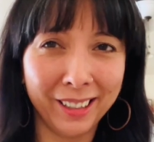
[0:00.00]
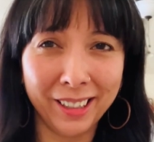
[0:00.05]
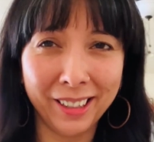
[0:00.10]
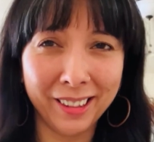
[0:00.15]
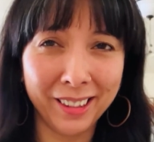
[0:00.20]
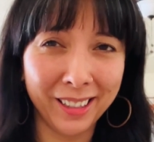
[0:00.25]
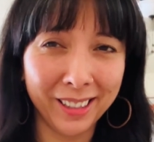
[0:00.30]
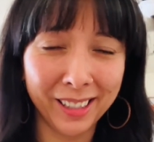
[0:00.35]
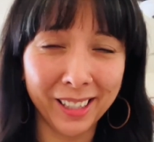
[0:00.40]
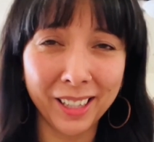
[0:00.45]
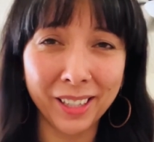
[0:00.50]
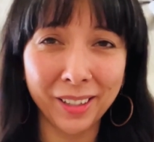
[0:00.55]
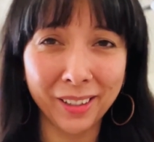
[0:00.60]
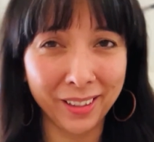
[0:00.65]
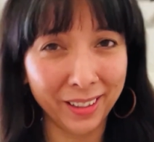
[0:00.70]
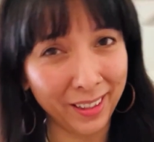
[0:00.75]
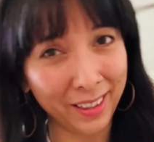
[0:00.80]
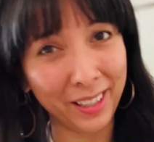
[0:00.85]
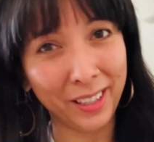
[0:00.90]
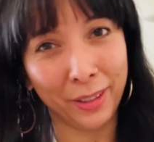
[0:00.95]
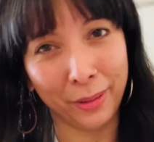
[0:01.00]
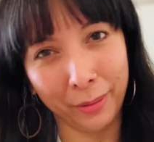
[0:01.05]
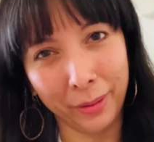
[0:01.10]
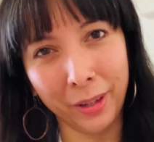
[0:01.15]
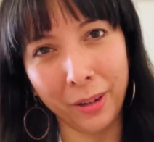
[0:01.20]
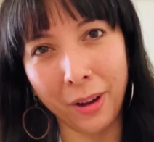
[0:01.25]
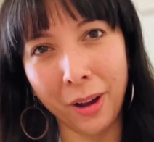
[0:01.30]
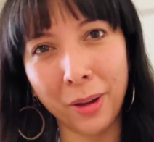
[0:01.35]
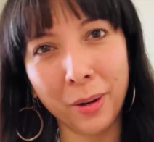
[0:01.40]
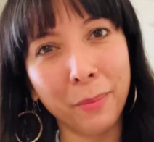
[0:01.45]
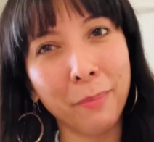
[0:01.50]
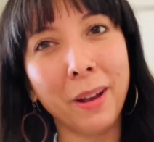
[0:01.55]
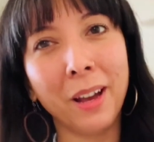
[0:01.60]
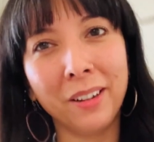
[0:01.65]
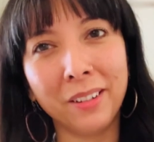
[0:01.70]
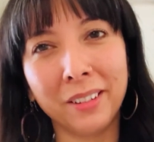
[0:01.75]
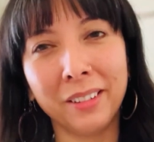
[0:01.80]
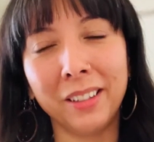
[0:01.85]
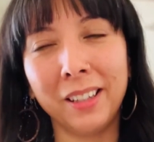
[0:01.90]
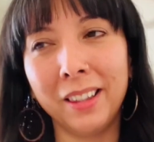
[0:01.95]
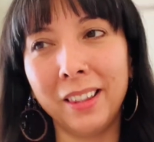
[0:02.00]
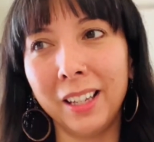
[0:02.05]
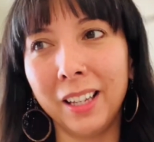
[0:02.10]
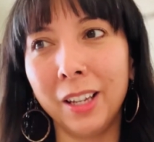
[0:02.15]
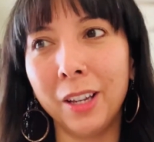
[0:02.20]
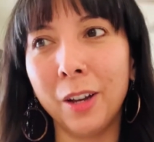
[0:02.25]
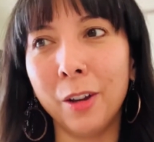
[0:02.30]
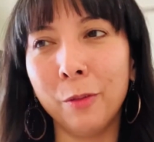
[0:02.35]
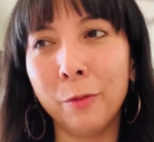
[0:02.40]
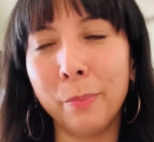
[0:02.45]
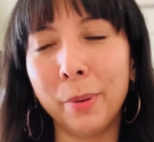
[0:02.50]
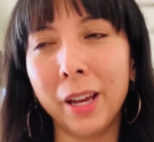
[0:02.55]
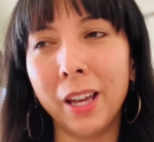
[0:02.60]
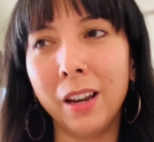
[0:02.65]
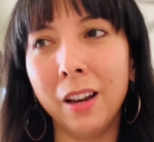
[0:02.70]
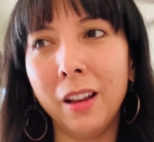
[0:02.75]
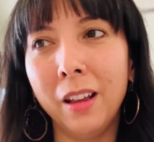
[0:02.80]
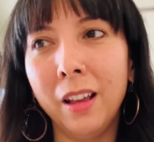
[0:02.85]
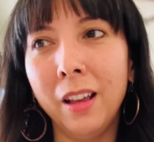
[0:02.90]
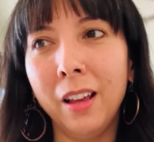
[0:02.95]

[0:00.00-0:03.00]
Like, that's kind of the things we automatically think of, but